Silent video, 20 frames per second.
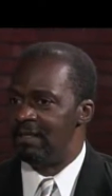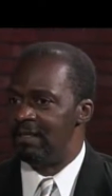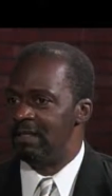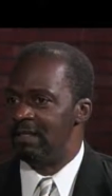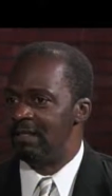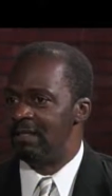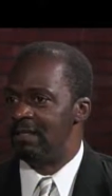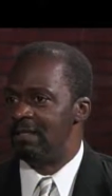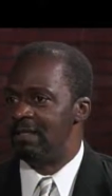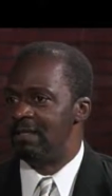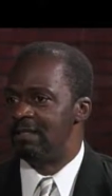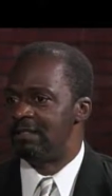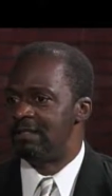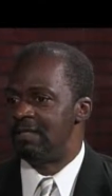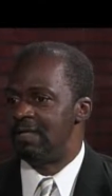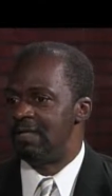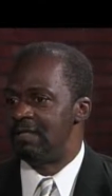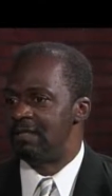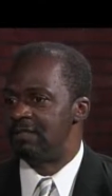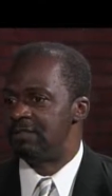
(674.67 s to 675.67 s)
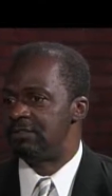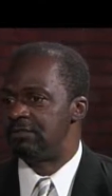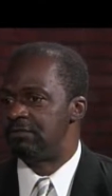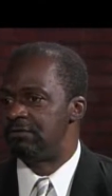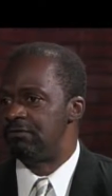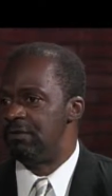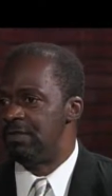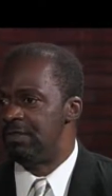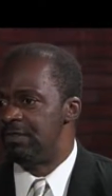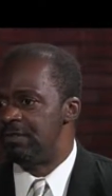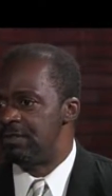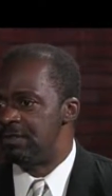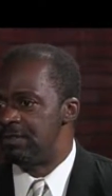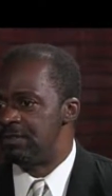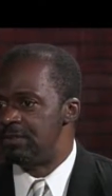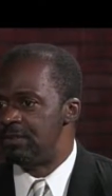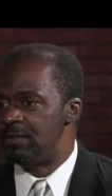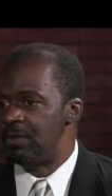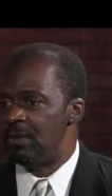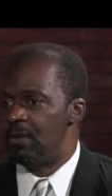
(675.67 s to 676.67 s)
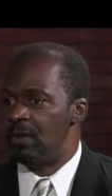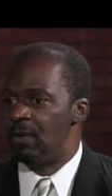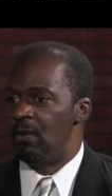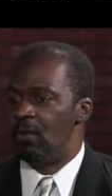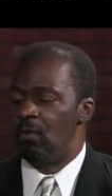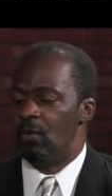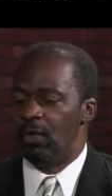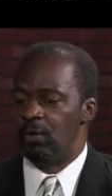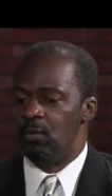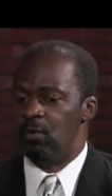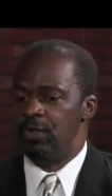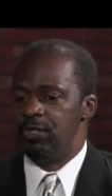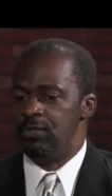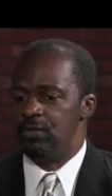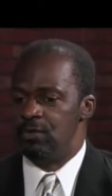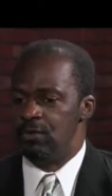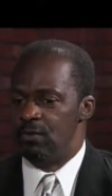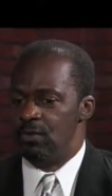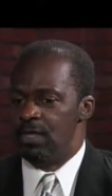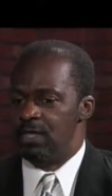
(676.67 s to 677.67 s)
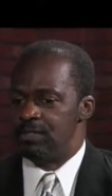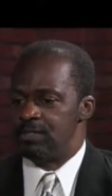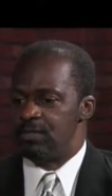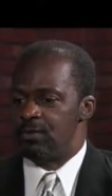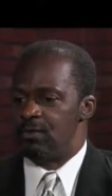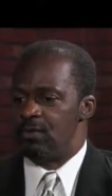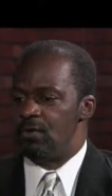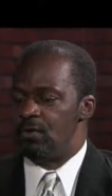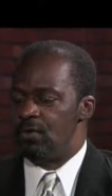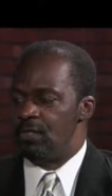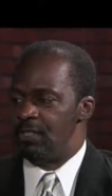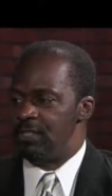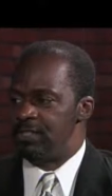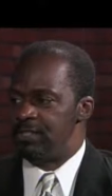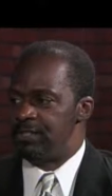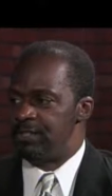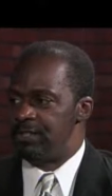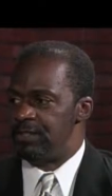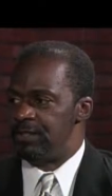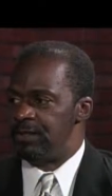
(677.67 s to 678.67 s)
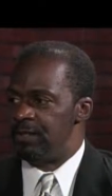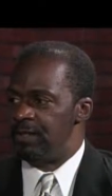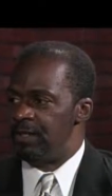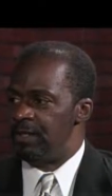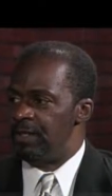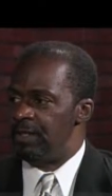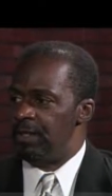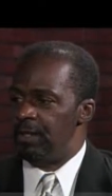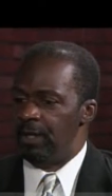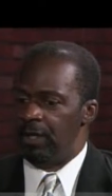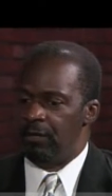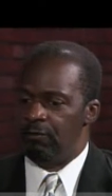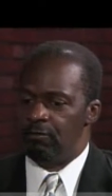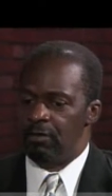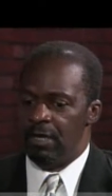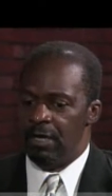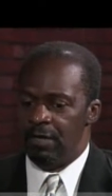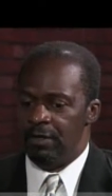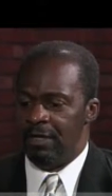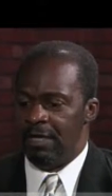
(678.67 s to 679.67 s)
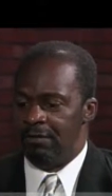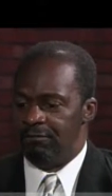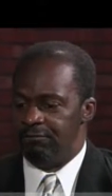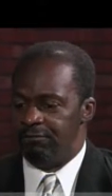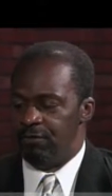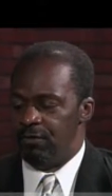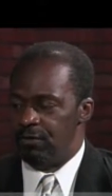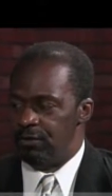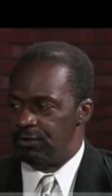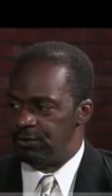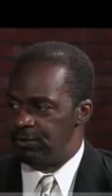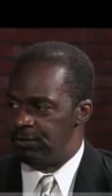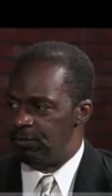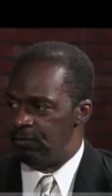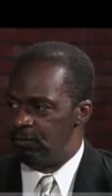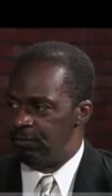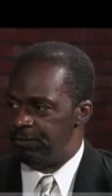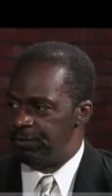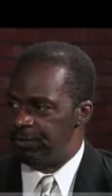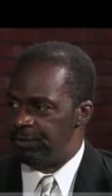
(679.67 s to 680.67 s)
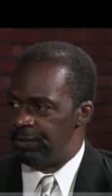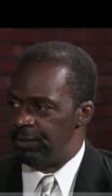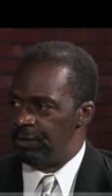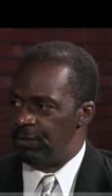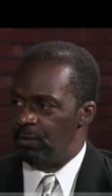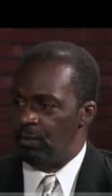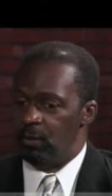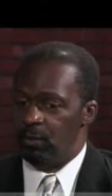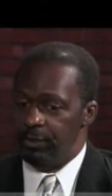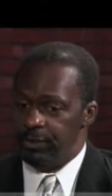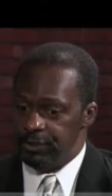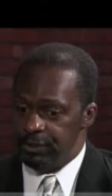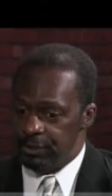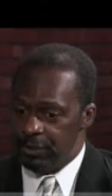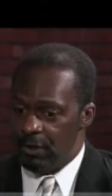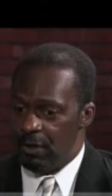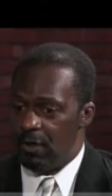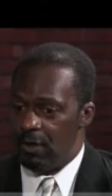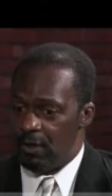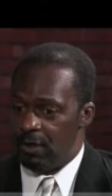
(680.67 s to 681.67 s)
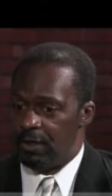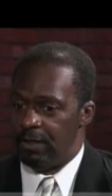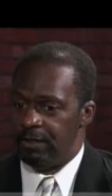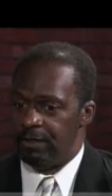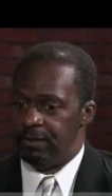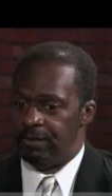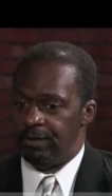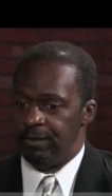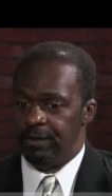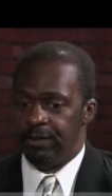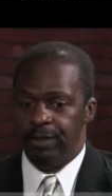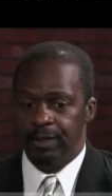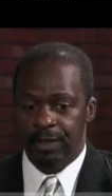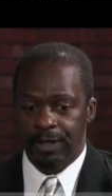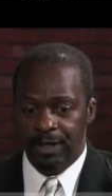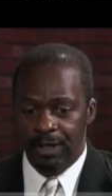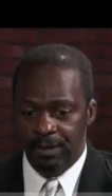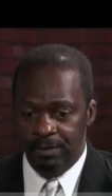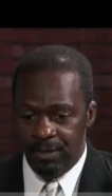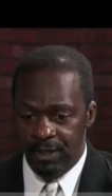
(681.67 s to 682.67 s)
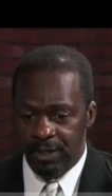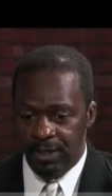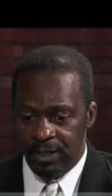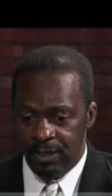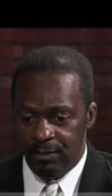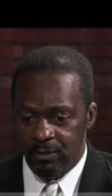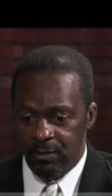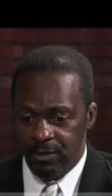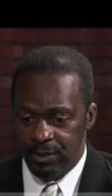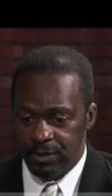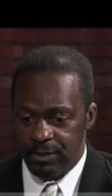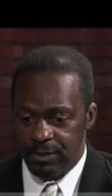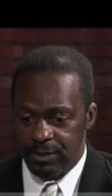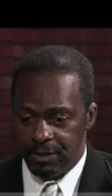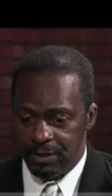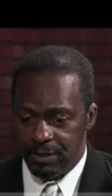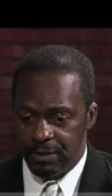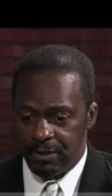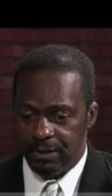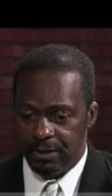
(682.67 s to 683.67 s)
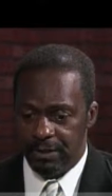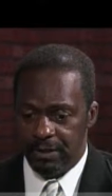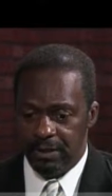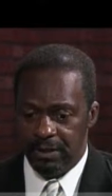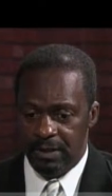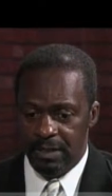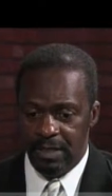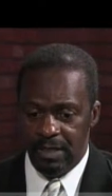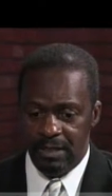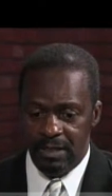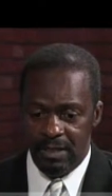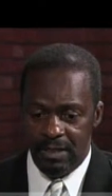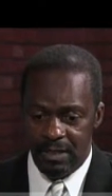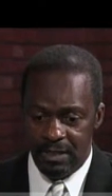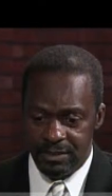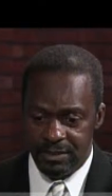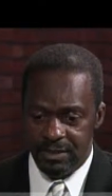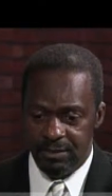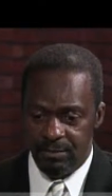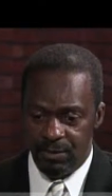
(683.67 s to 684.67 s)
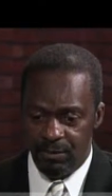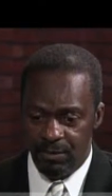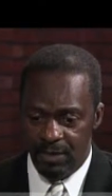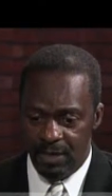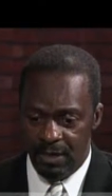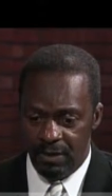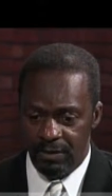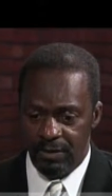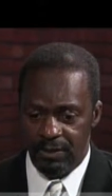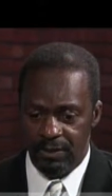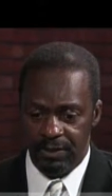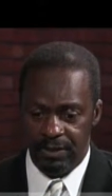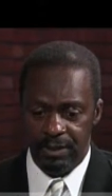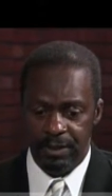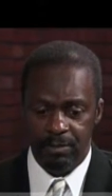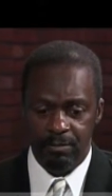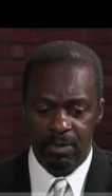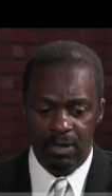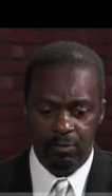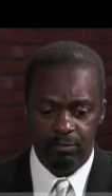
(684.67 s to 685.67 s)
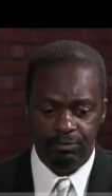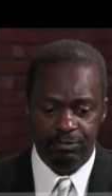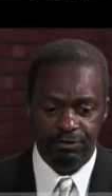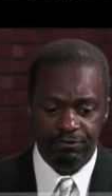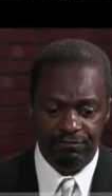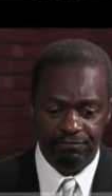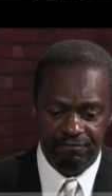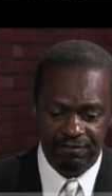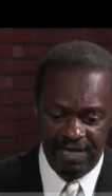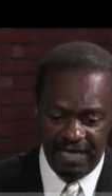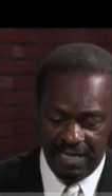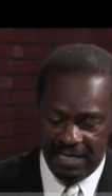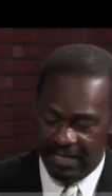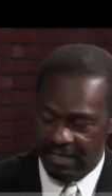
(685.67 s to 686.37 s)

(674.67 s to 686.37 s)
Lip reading: And that kind of strengthens what we do as a coalition around our focus groups when we talk. I mean, and we talk in ad nauseum about it and about preventing